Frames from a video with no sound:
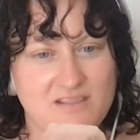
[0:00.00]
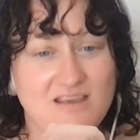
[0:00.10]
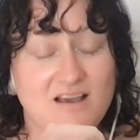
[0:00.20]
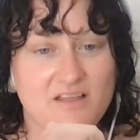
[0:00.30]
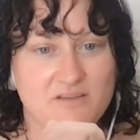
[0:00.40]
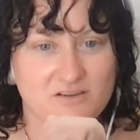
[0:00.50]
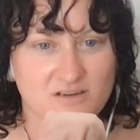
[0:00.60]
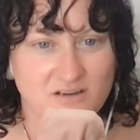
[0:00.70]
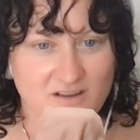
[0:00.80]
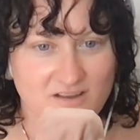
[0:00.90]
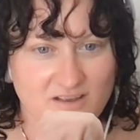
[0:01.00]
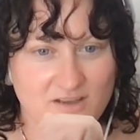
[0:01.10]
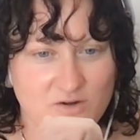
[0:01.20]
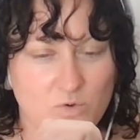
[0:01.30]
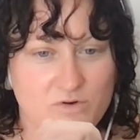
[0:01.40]
the other
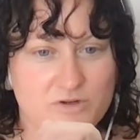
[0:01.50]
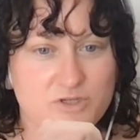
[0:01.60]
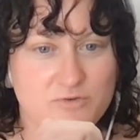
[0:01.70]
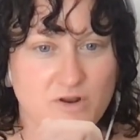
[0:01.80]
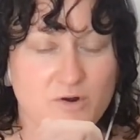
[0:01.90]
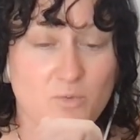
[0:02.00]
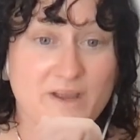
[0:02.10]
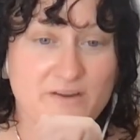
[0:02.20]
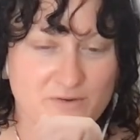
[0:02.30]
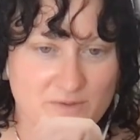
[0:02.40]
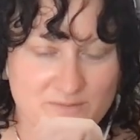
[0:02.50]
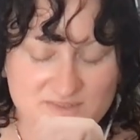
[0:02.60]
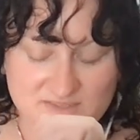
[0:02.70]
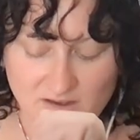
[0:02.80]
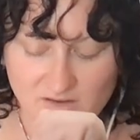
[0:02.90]
in order to run away from
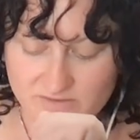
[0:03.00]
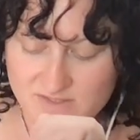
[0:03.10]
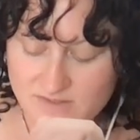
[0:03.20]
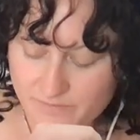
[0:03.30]
themselves.